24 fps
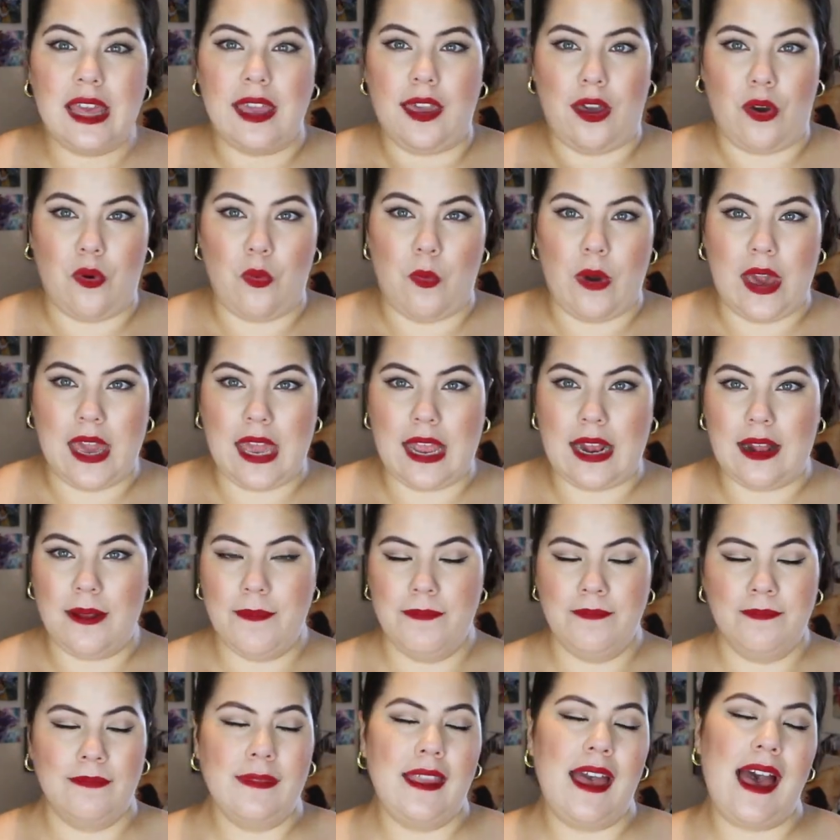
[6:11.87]
like a white
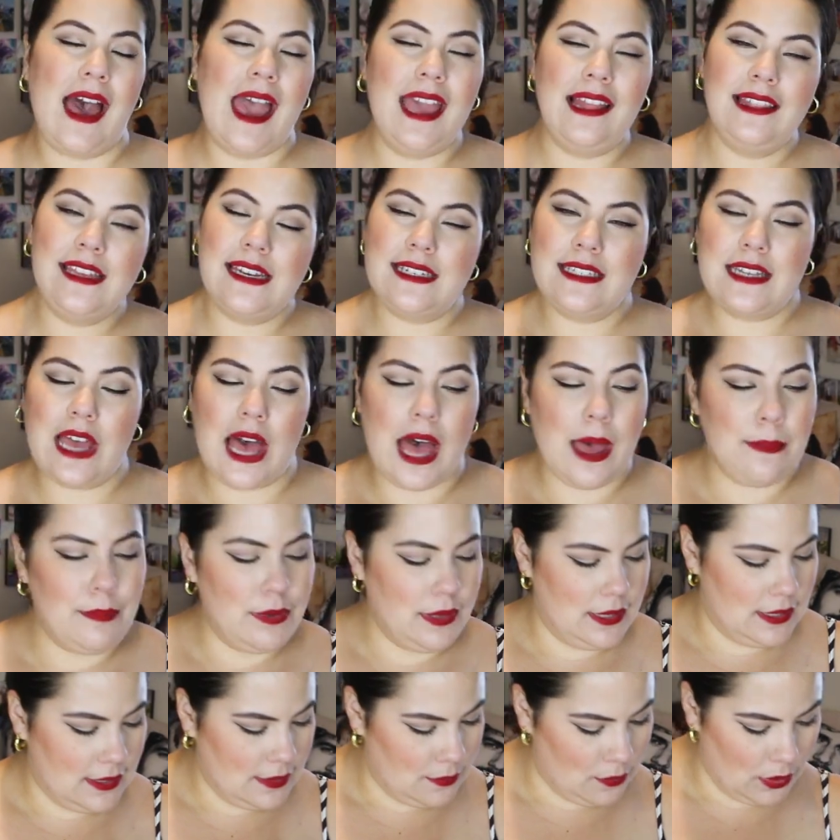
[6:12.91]
eyelet top.
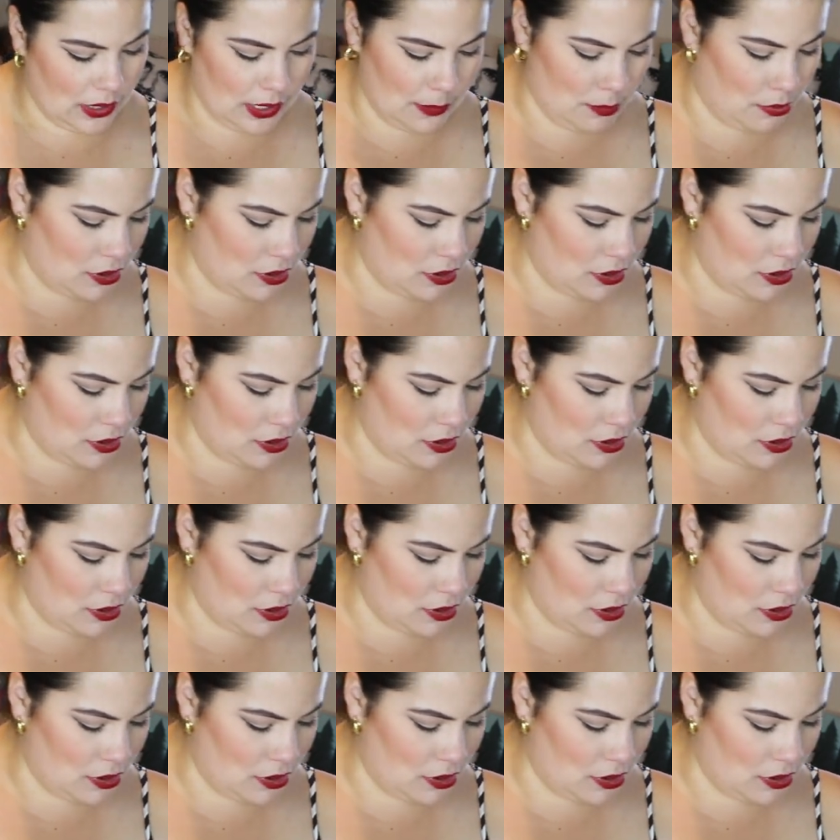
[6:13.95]
Really